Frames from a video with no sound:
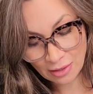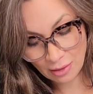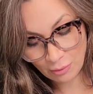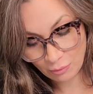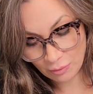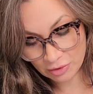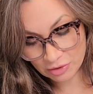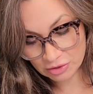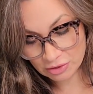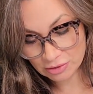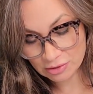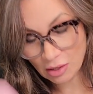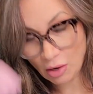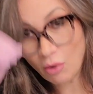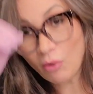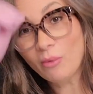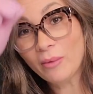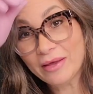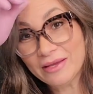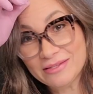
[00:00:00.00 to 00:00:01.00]
which is
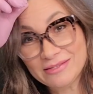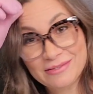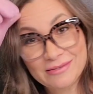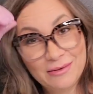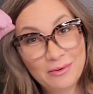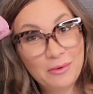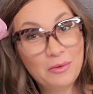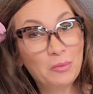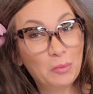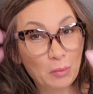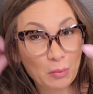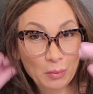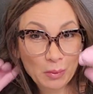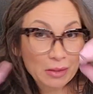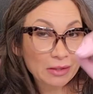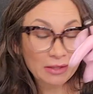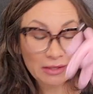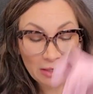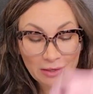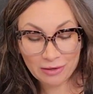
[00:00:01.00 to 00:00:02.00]
always
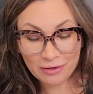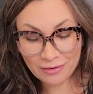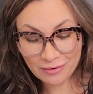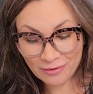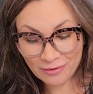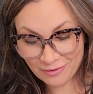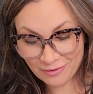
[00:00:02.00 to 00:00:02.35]
really good